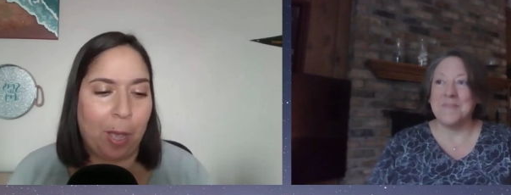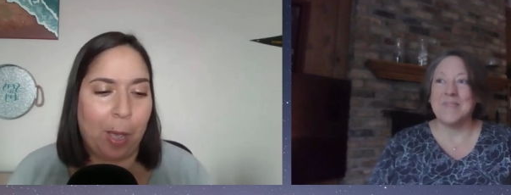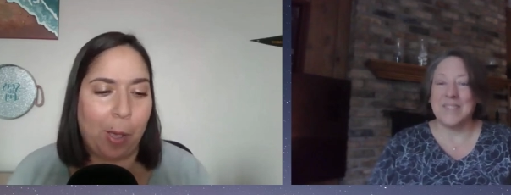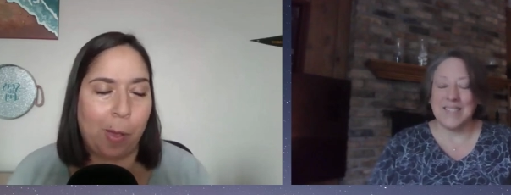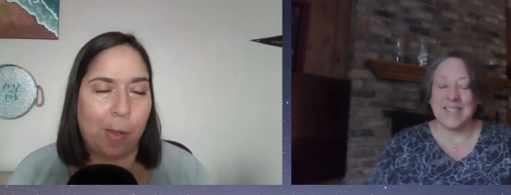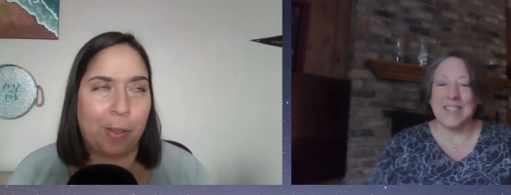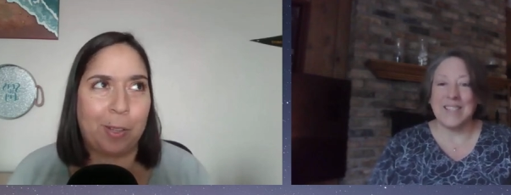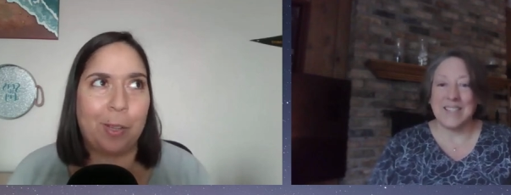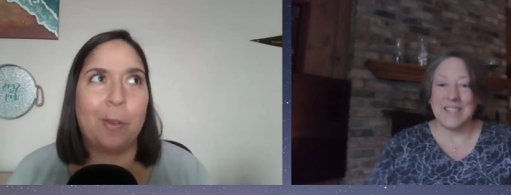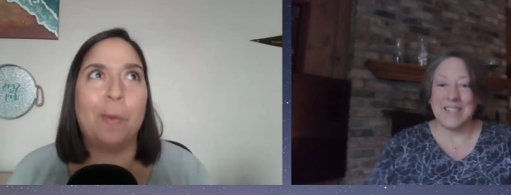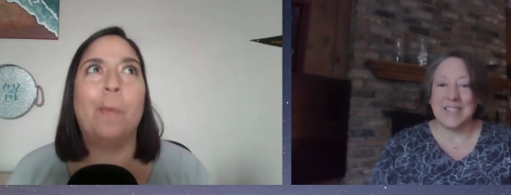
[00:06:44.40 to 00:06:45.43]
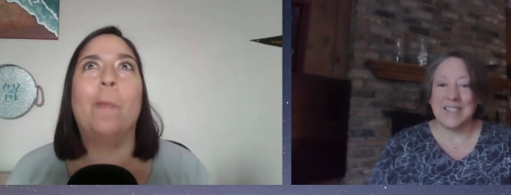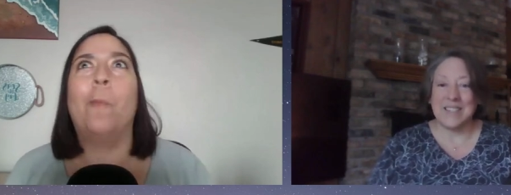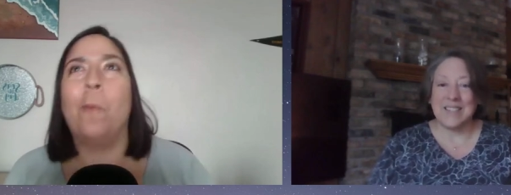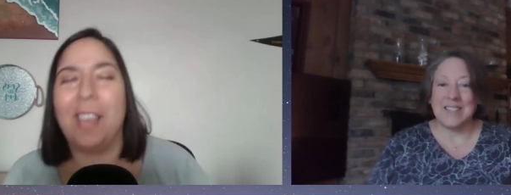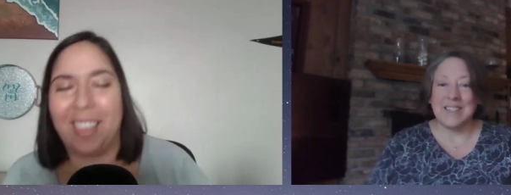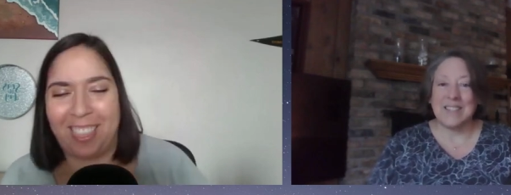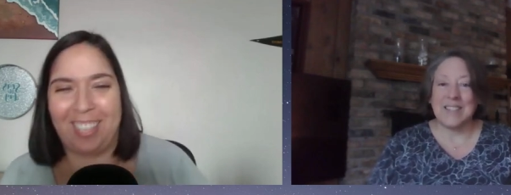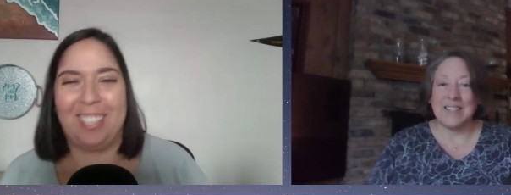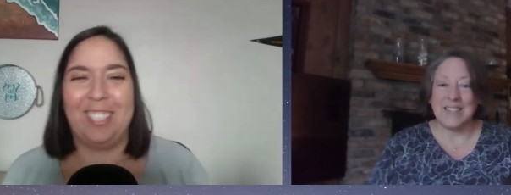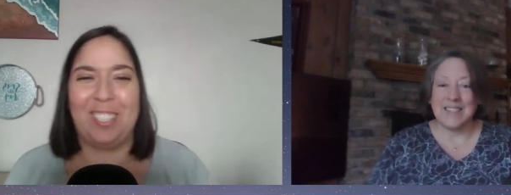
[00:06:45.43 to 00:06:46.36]
Speaker 1: uh with the
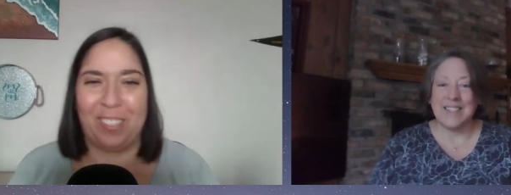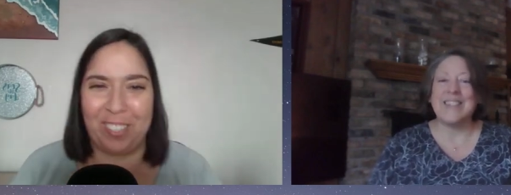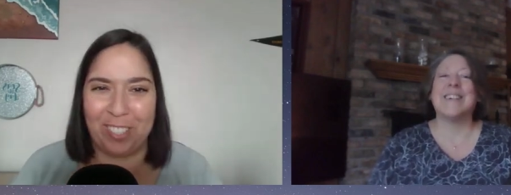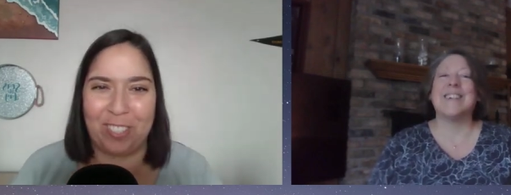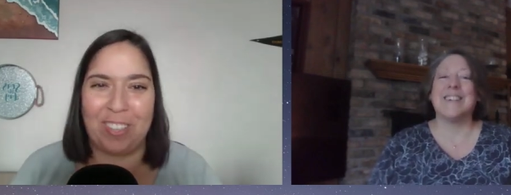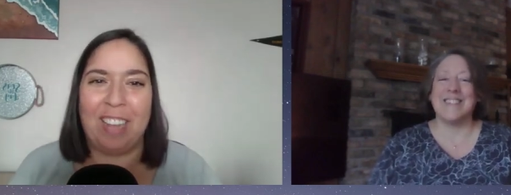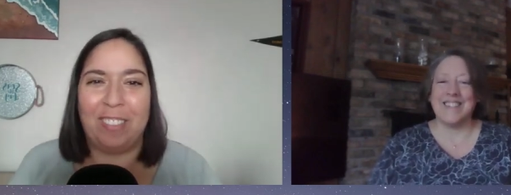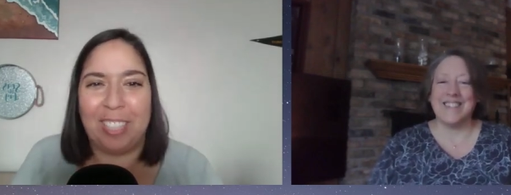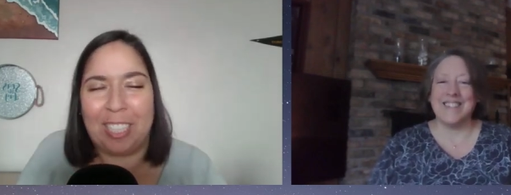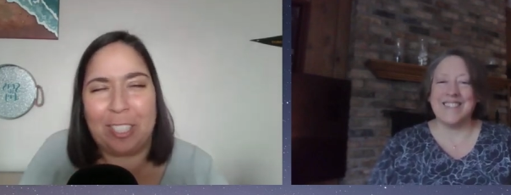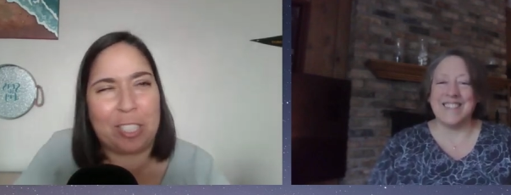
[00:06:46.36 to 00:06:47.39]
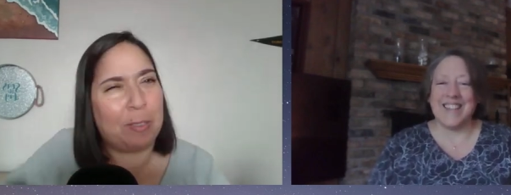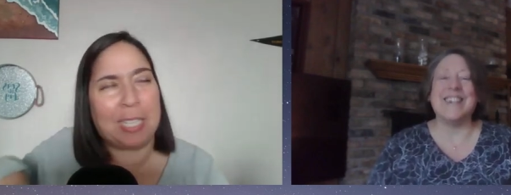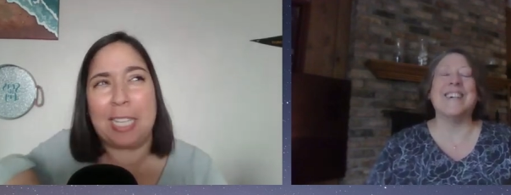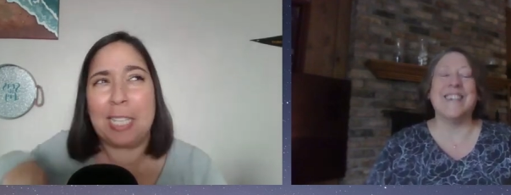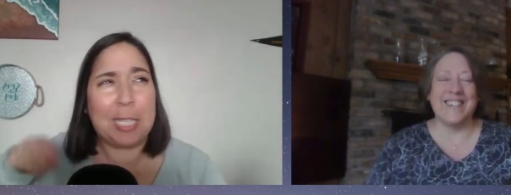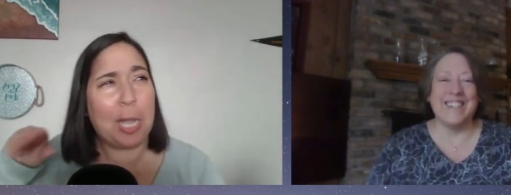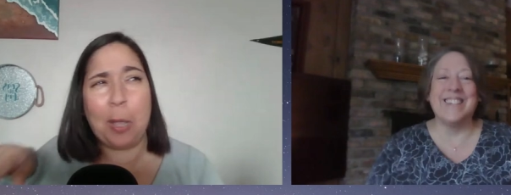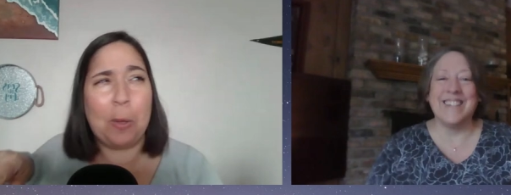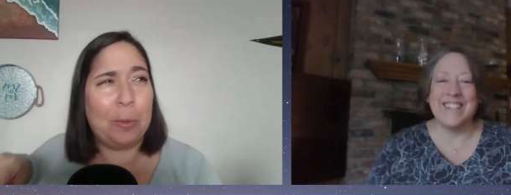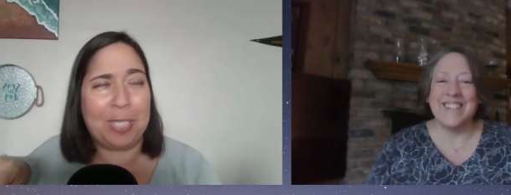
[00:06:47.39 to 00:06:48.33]
consortium travel leaders. I was yeah. like, it's
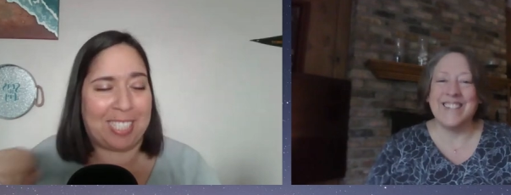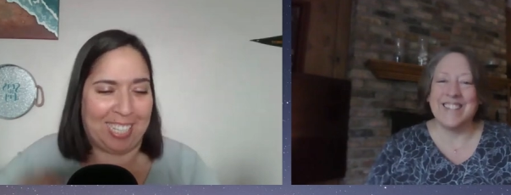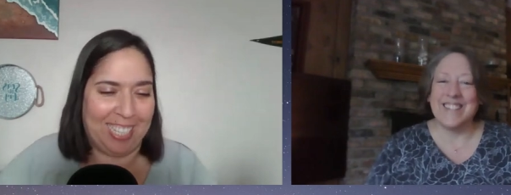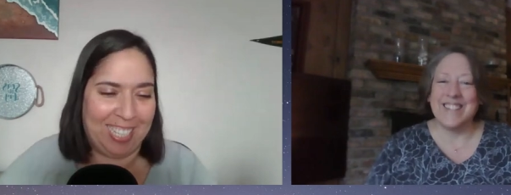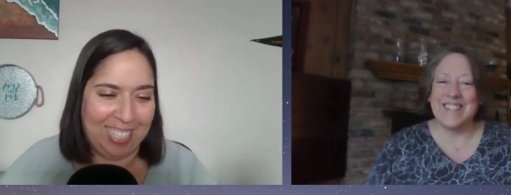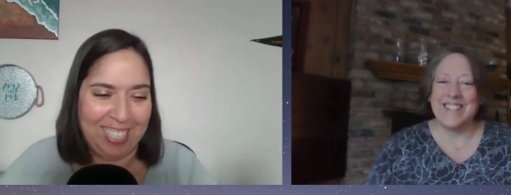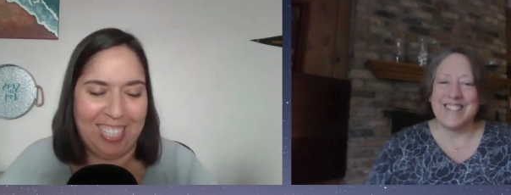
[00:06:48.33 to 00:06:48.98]
not hosted.